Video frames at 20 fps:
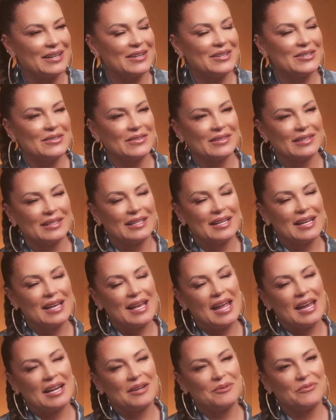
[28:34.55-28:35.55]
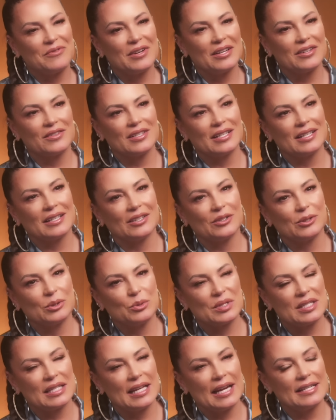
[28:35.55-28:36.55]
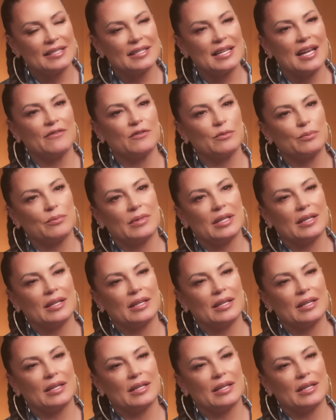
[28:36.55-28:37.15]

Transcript: go. Yeah. And it felt, you know, it was nice to have a